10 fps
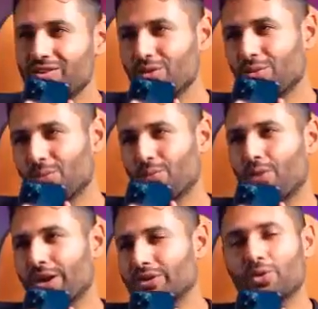not
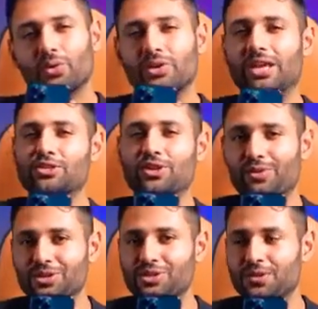what I'd call next
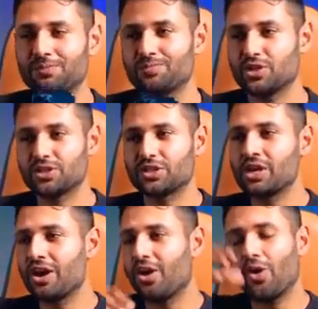generation, just
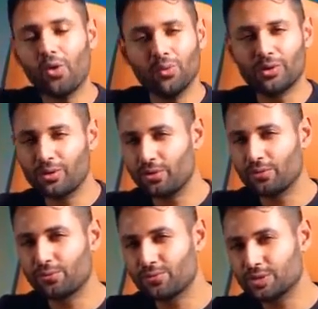a whole load
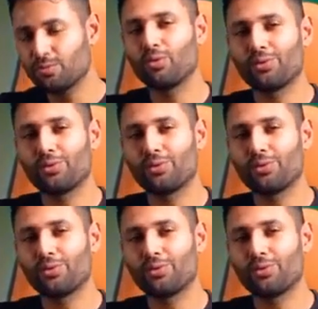of small